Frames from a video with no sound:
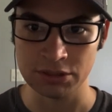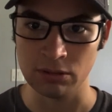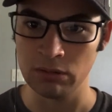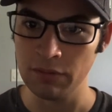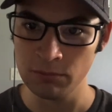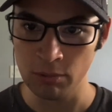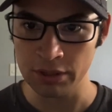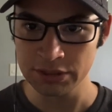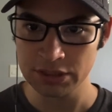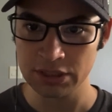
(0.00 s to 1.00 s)
their loved
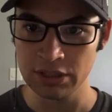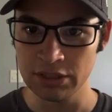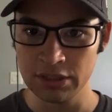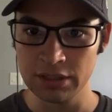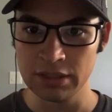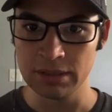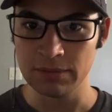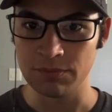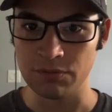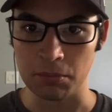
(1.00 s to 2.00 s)
ones
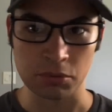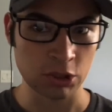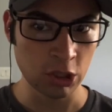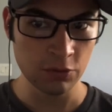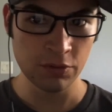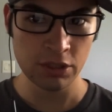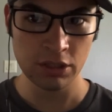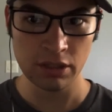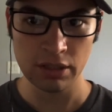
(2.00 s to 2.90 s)
from COVID.